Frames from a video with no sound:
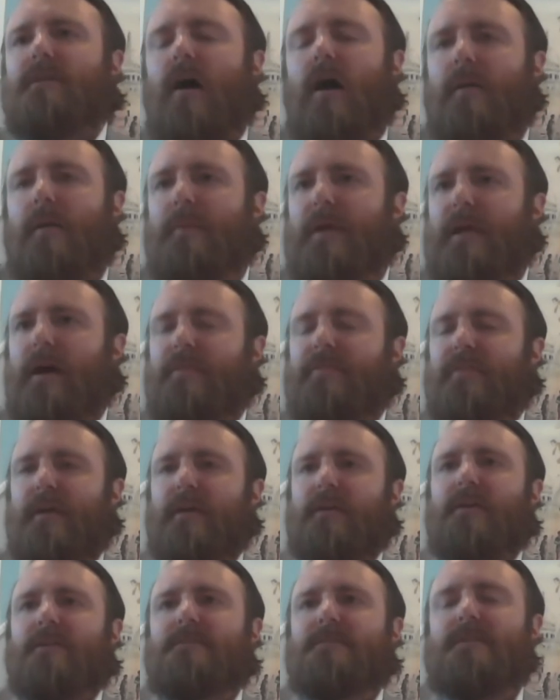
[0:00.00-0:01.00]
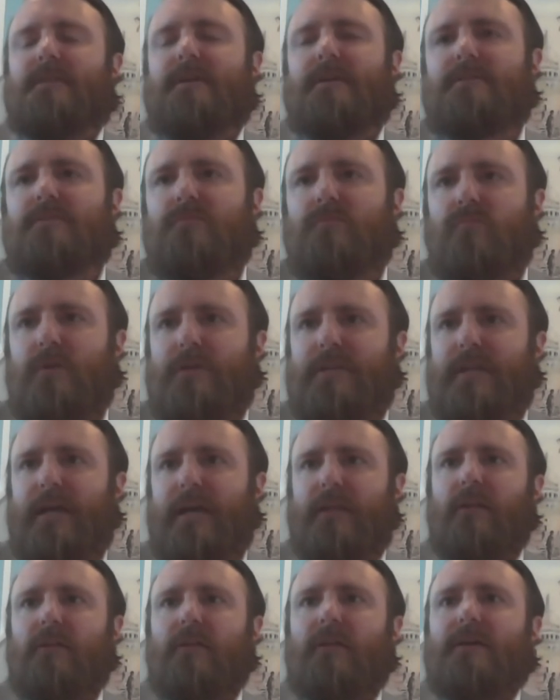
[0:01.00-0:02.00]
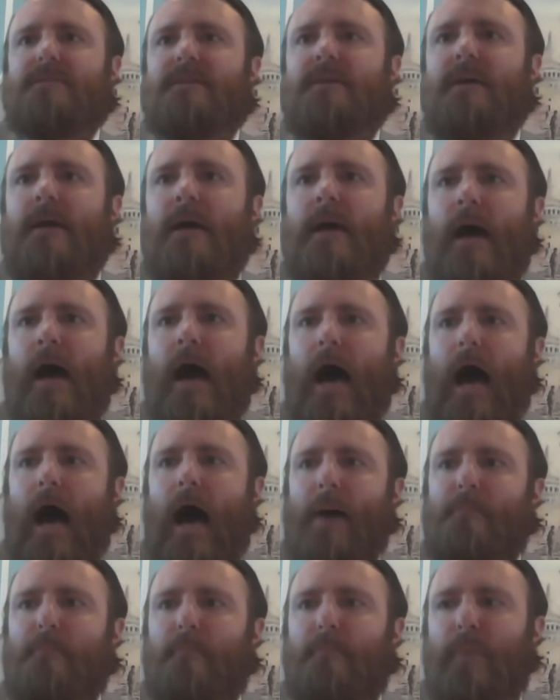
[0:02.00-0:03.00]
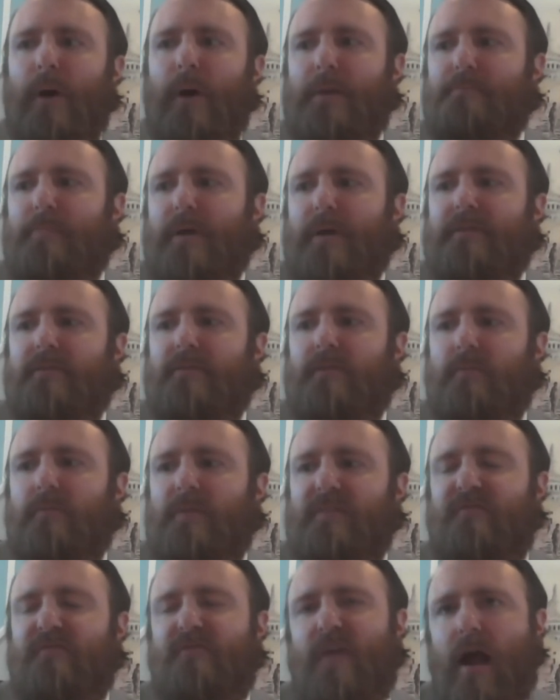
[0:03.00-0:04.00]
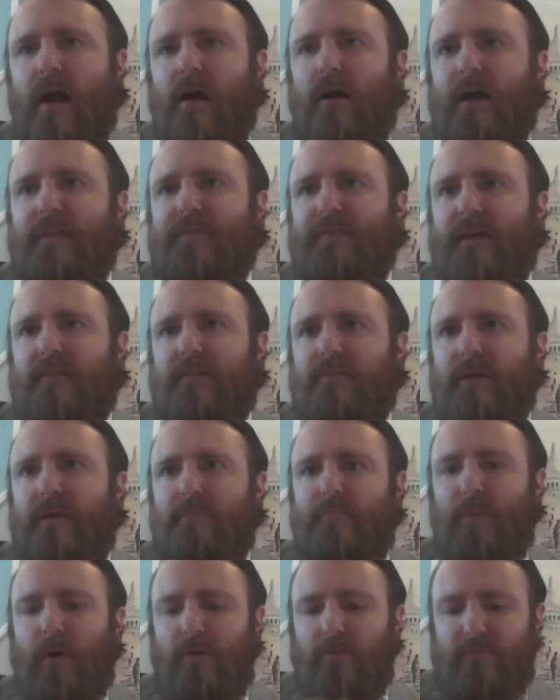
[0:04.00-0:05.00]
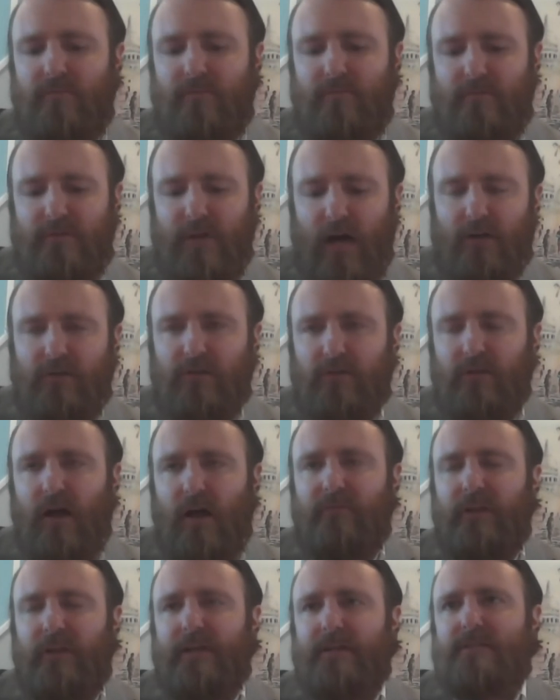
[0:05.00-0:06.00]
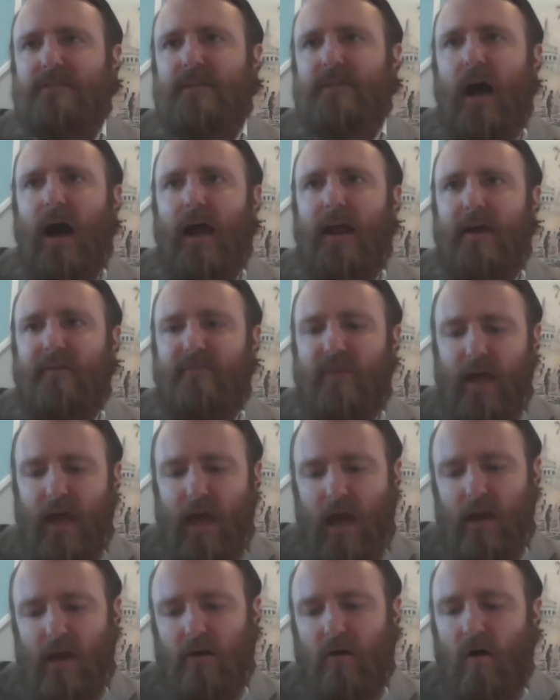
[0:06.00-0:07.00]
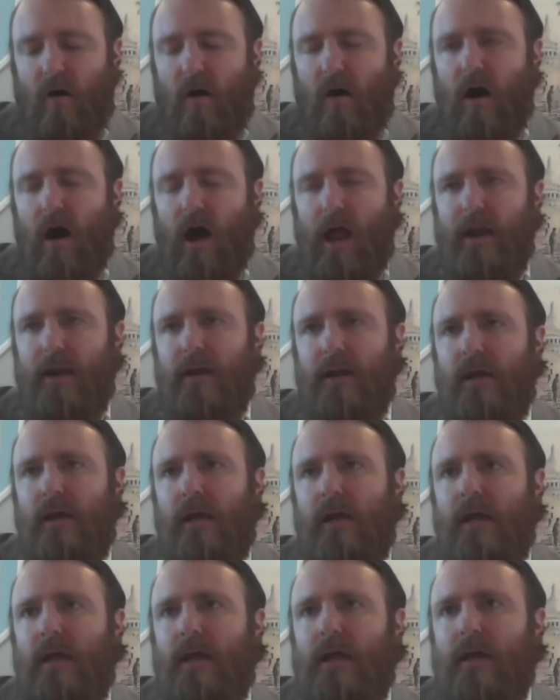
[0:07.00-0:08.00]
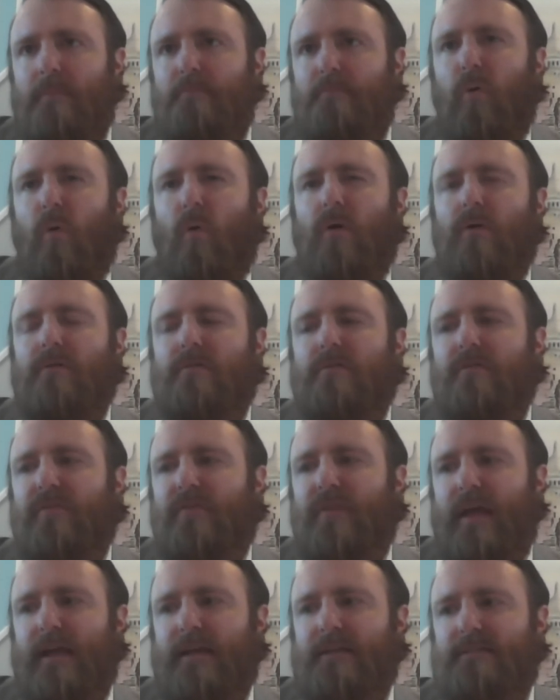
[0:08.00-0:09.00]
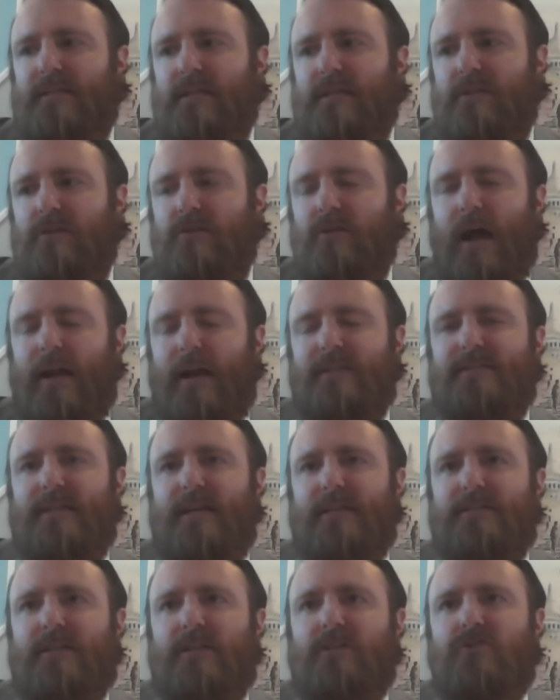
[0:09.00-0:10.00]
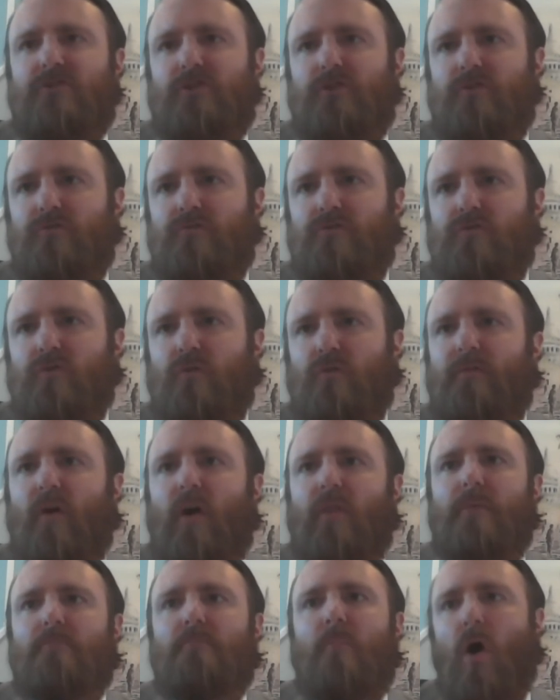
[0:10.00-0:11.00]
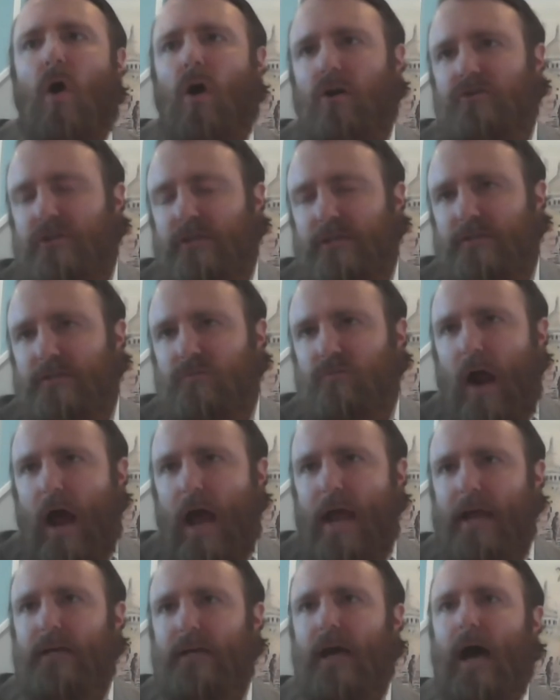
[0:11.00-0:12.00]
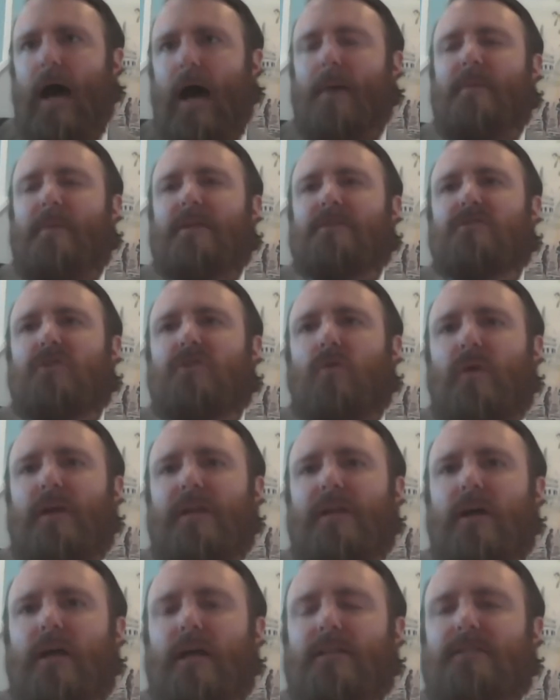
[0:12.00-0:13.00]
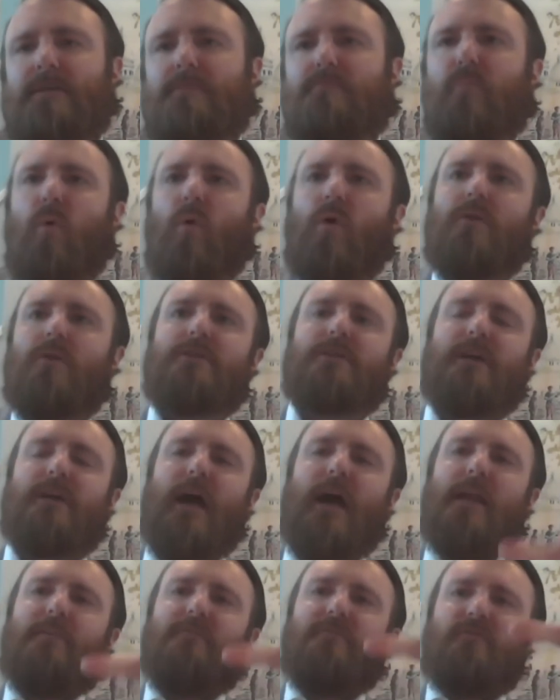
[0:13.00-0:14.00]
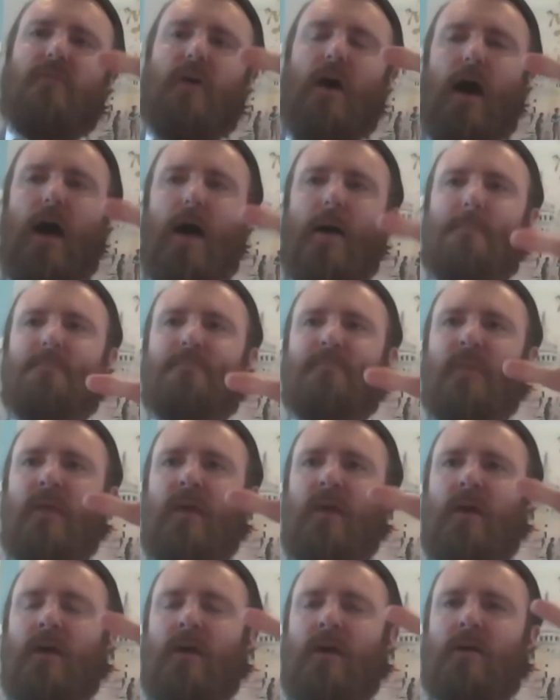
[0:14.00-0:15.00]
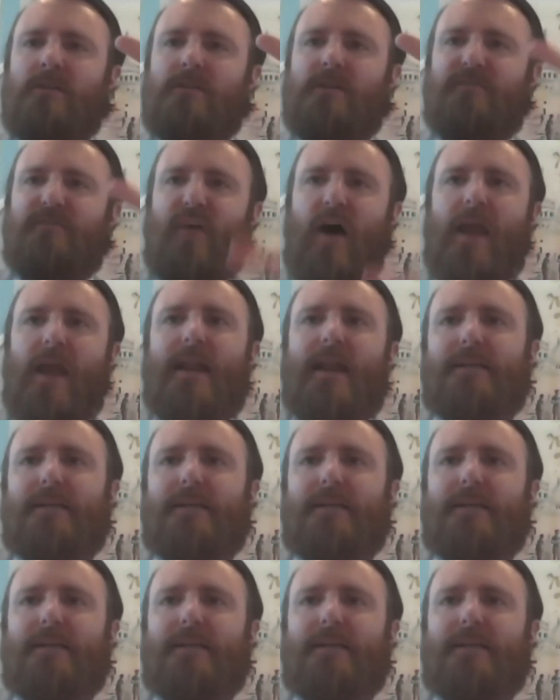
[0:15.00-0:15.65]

economy, I think is, is ridiculous. Um, but, but to be fair, I think that both Dr. Lovely and Scott have hit on important things that the United States can do sort of on the margins, right? Um, and so we, it's important to kind of um, define